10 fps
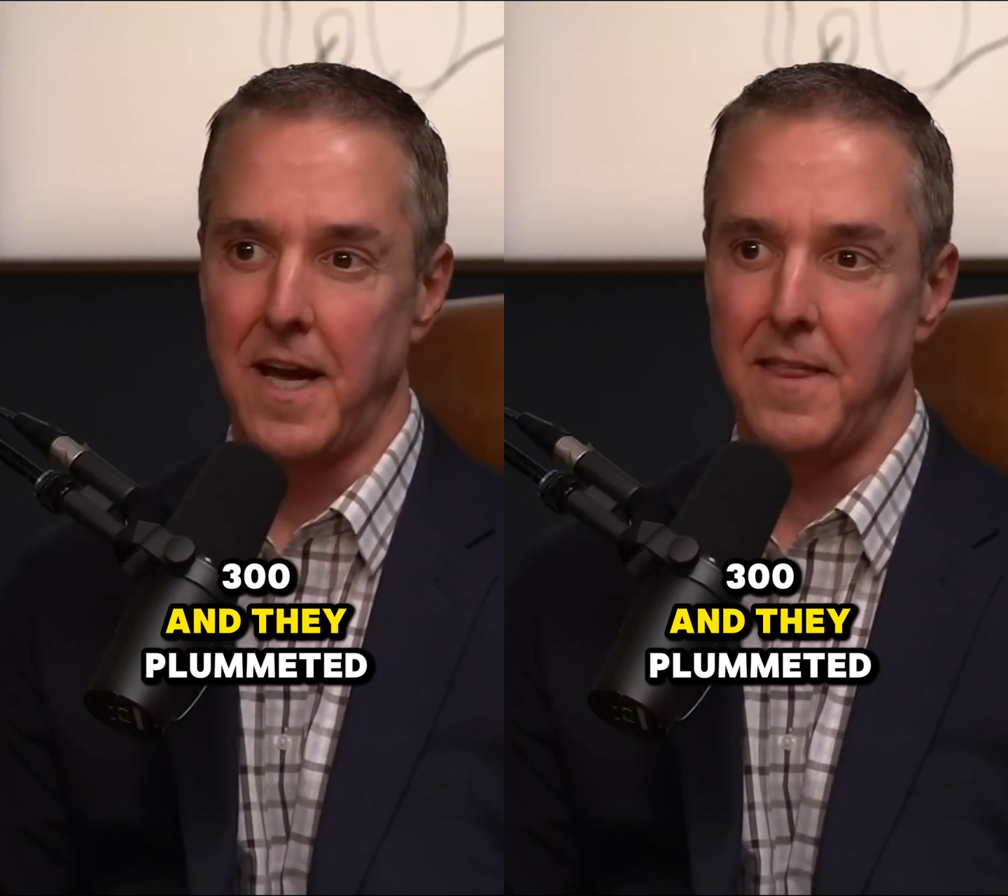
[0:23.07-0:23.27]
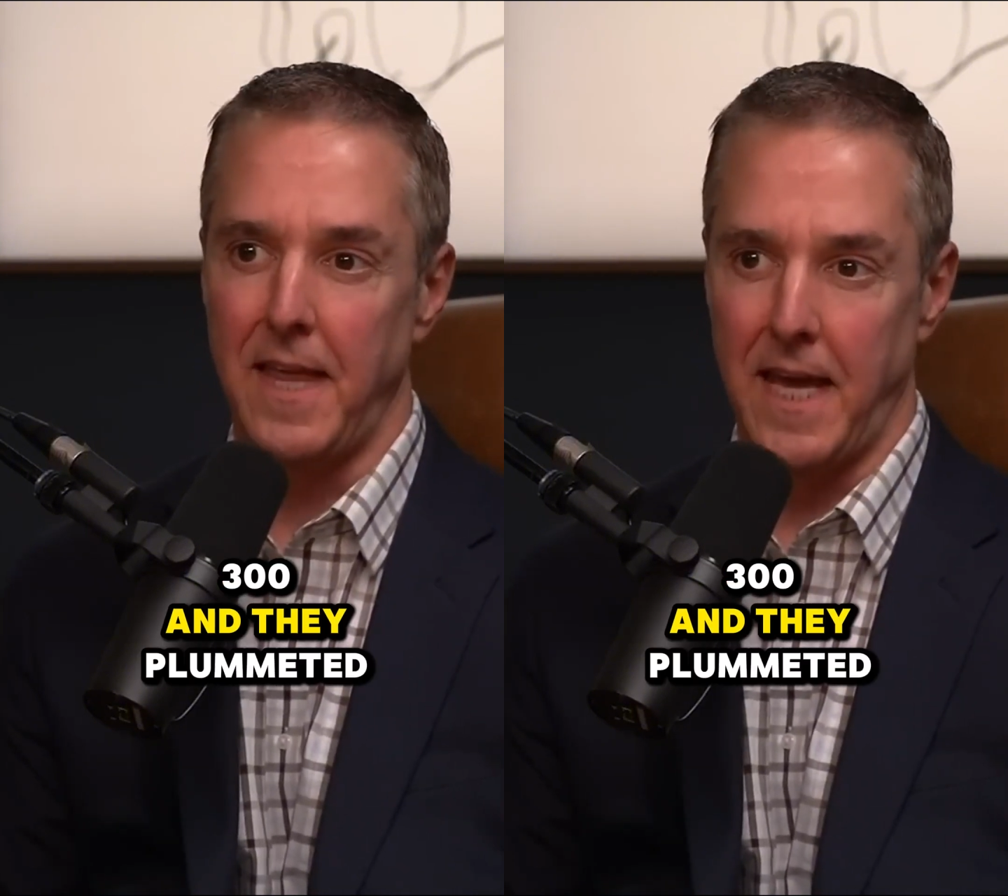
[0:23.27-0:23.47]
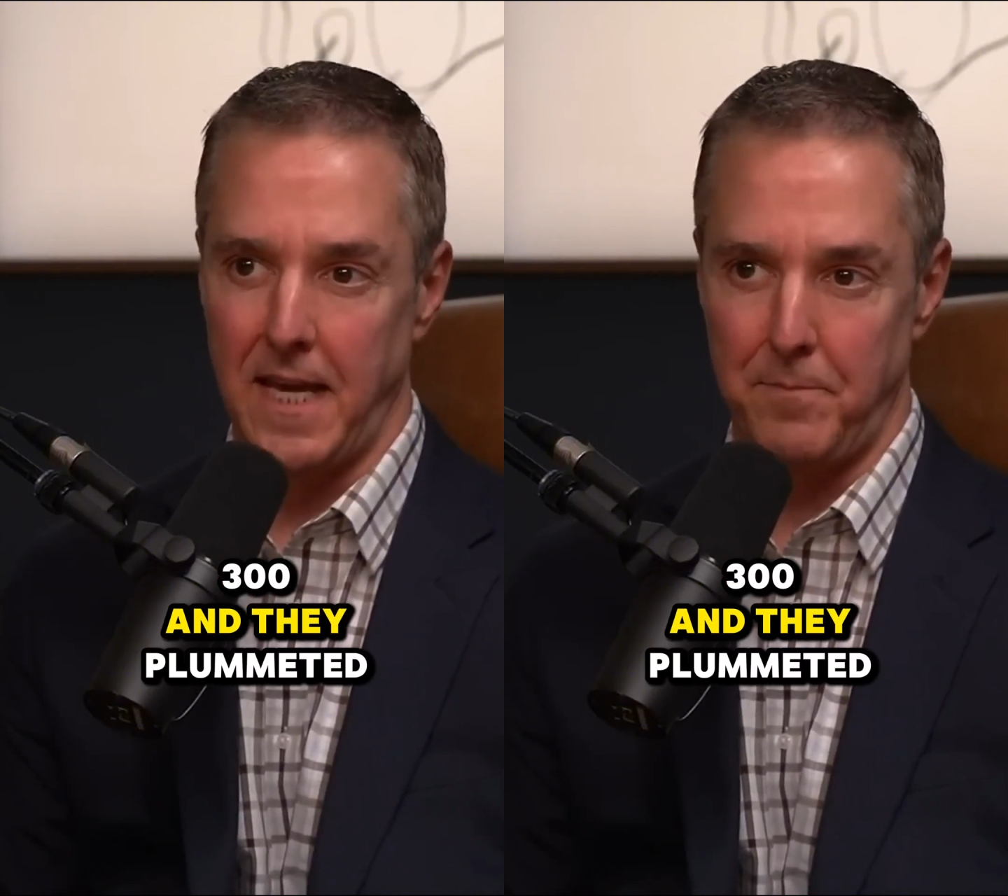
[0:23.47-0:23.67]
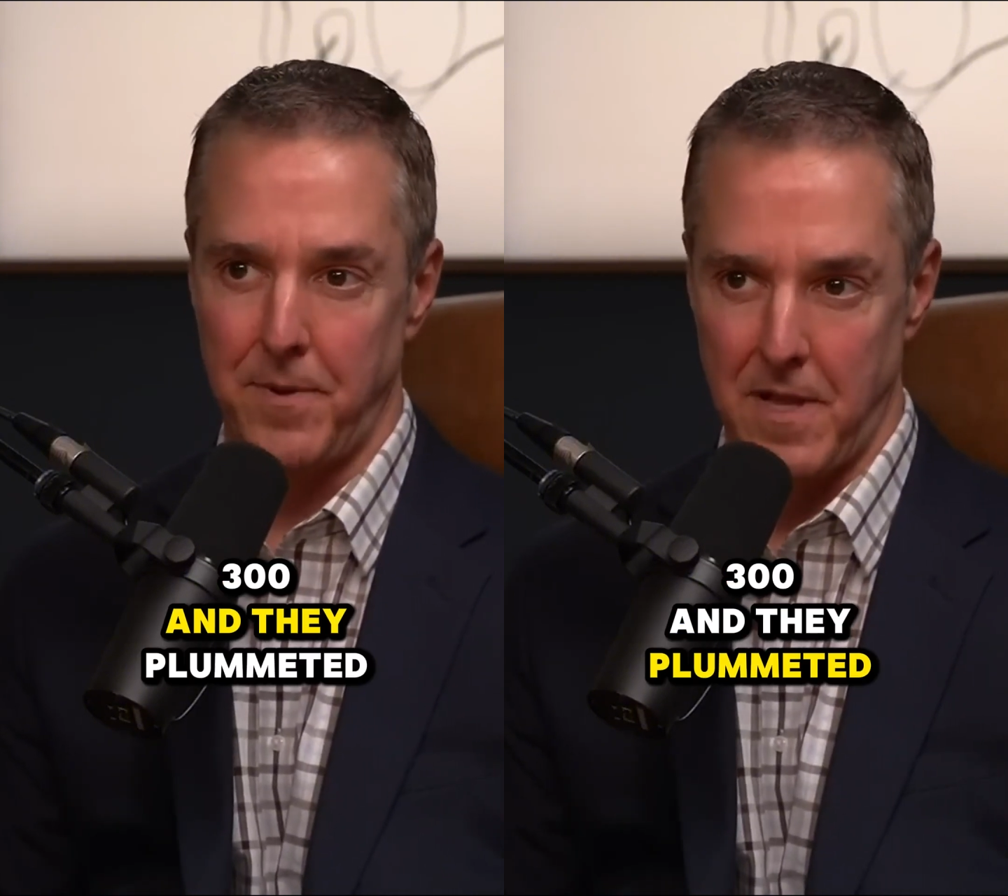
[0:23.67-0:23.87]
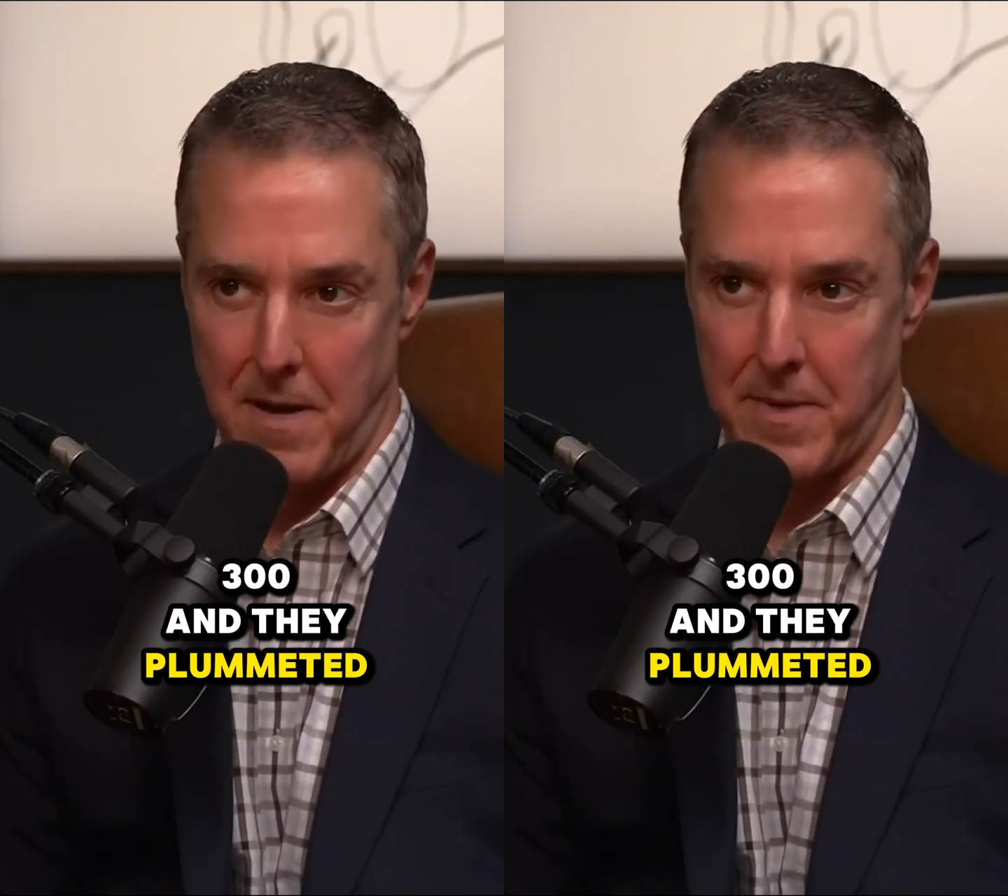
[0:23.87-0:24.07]
and they
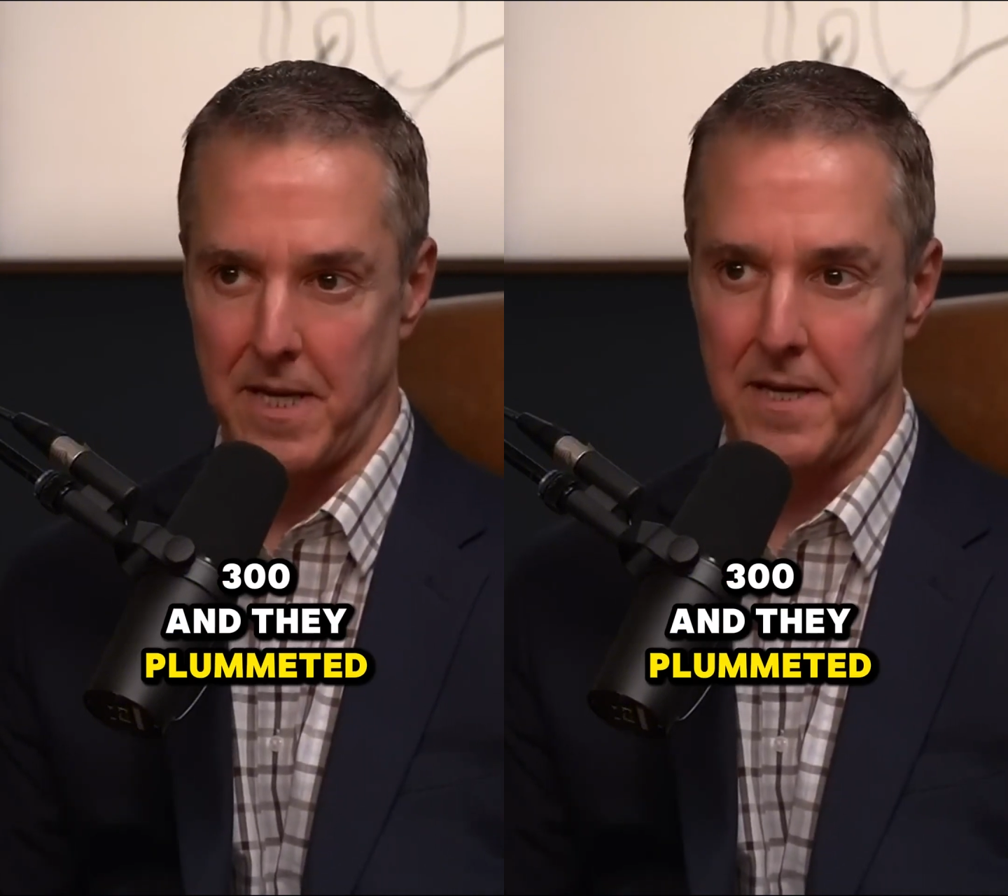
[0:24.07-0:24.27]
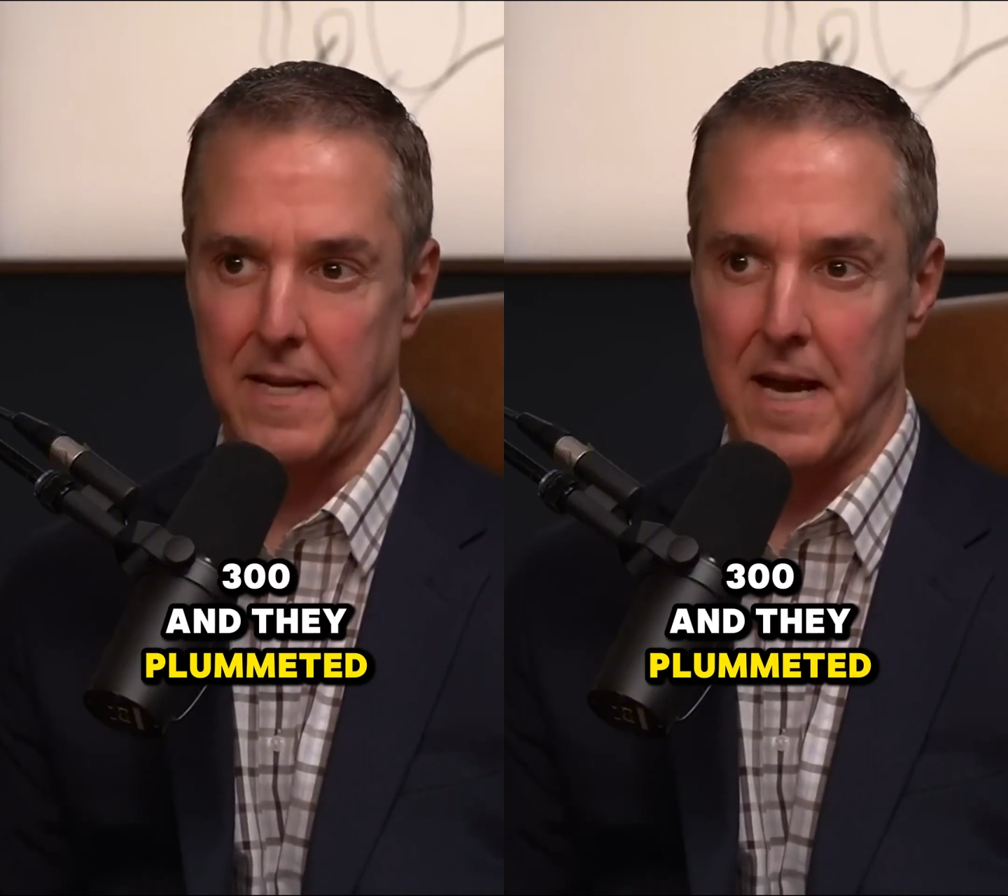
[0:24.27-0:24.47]
plummeted